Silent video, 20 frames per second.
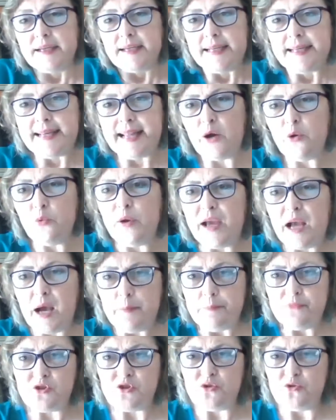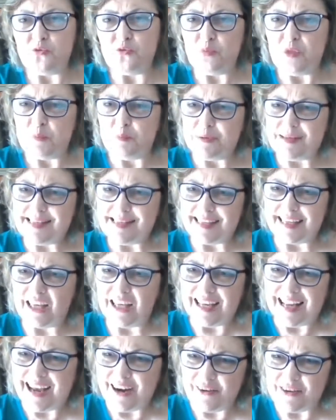Now we come to the
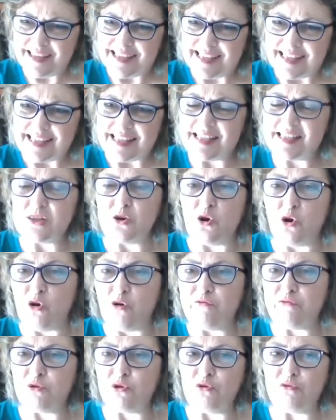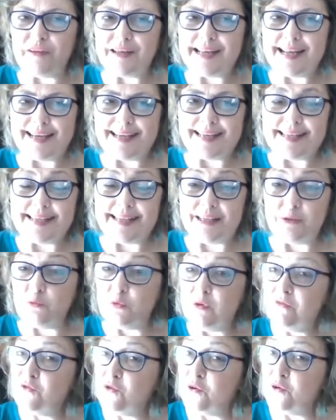particularities of COVID-19.
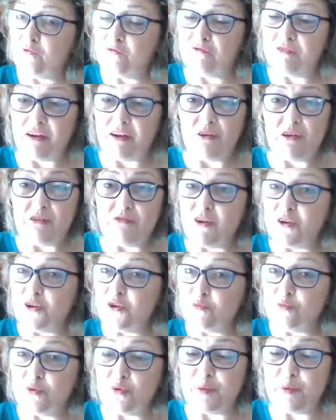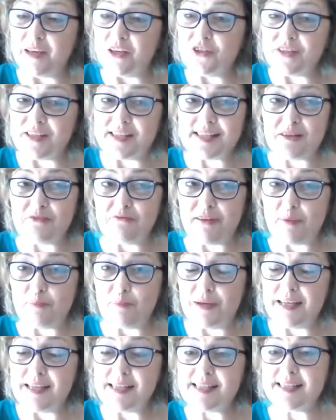We've got very vulnerable patients and
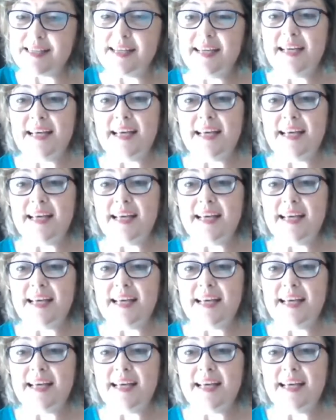families.